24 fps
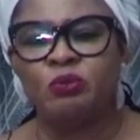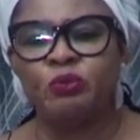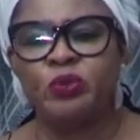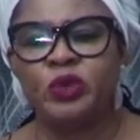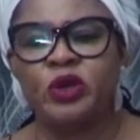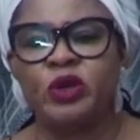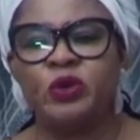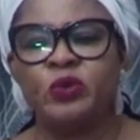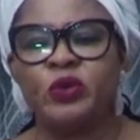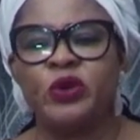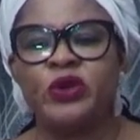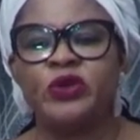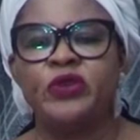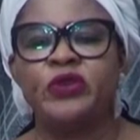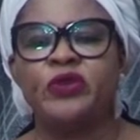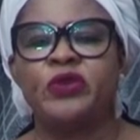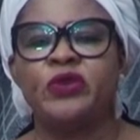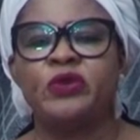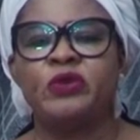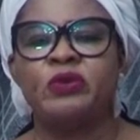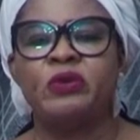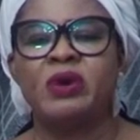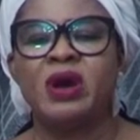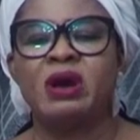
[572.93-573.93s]
be with
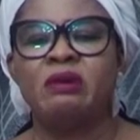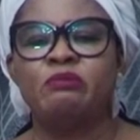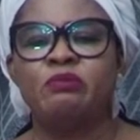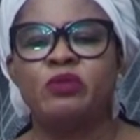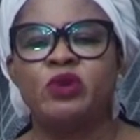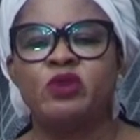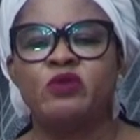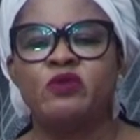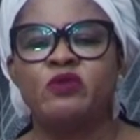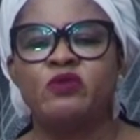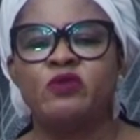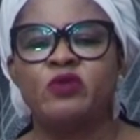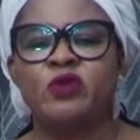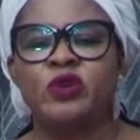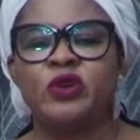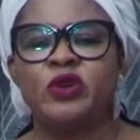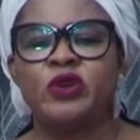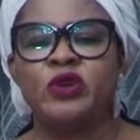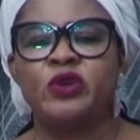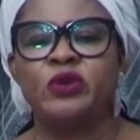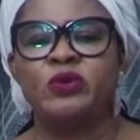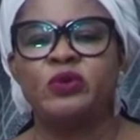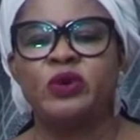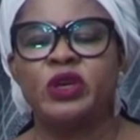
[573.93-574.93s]
you and be for
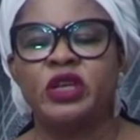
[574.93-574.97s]
you.